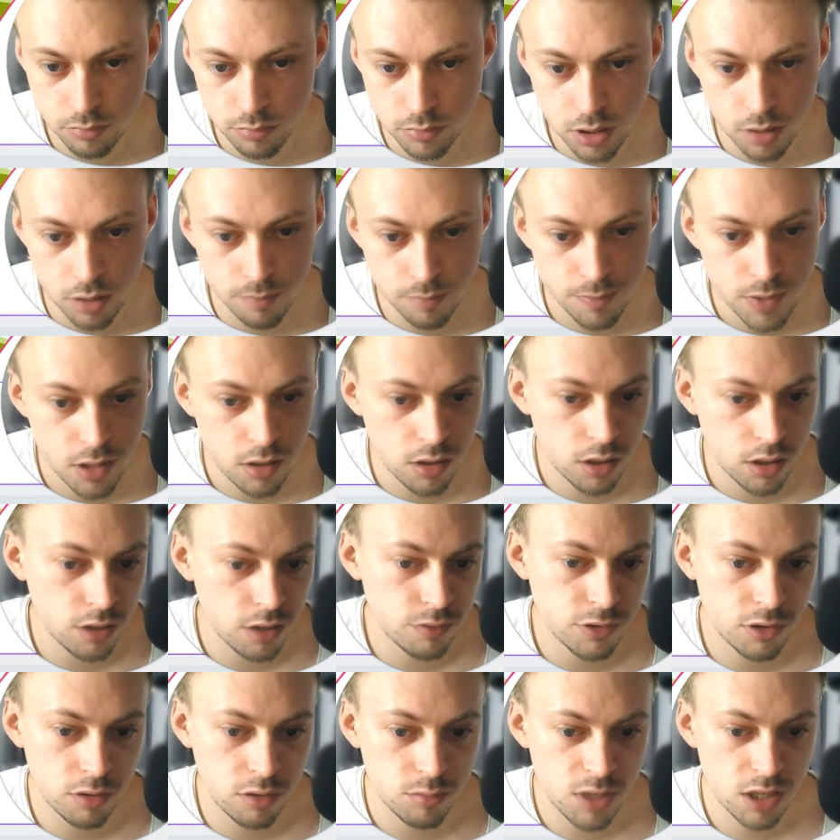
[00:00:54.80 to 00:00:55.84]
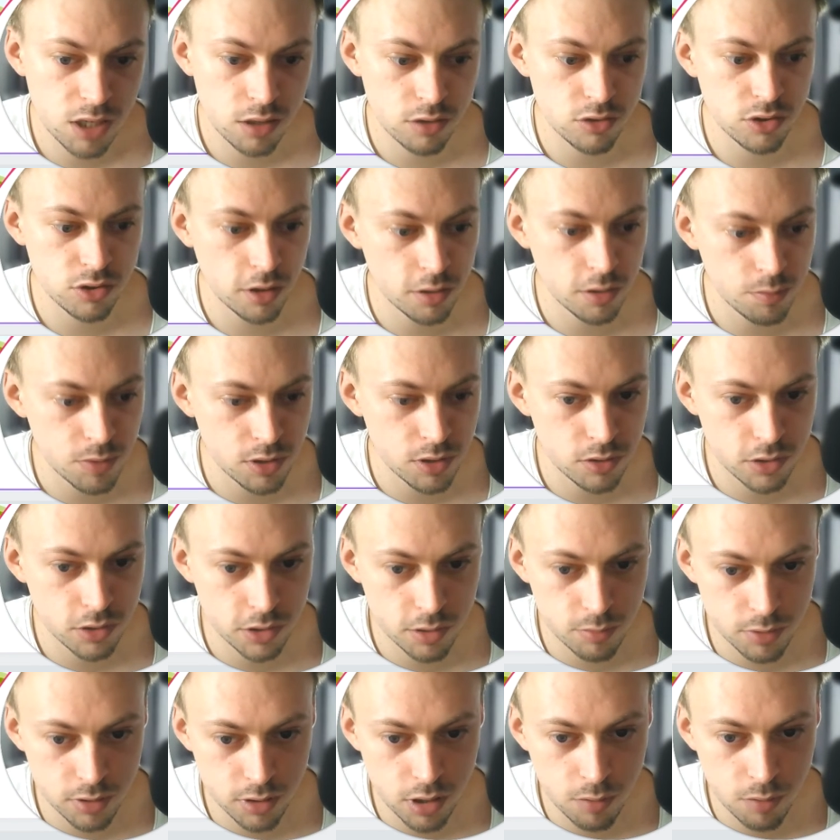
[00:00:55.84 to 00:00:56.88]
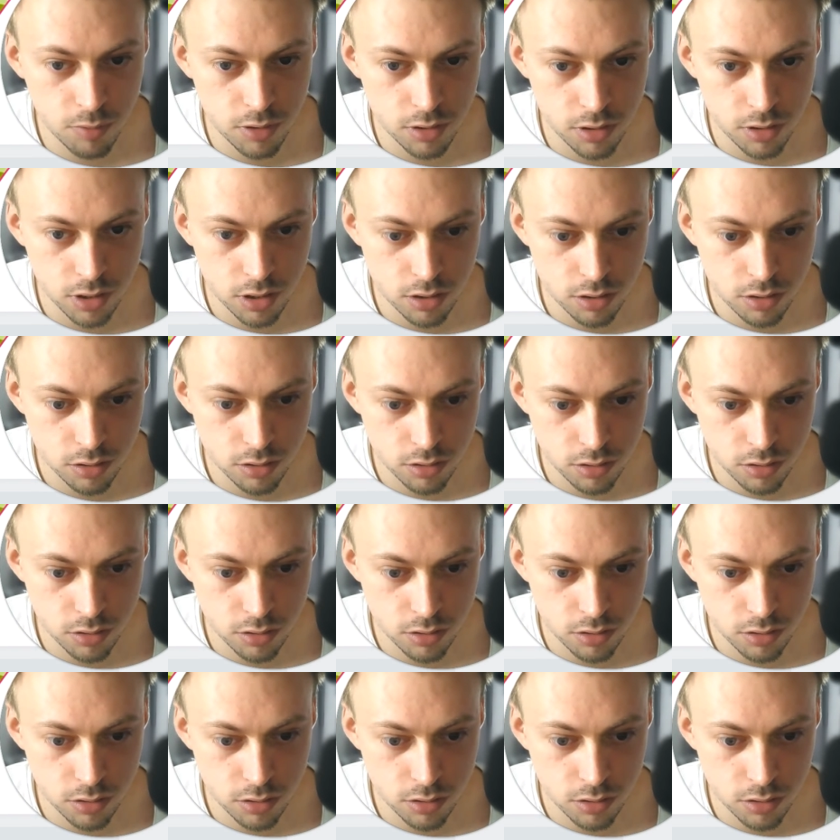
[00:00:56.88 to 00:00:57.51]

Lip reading: Yeah, and if you want to make adjustments, you simply double click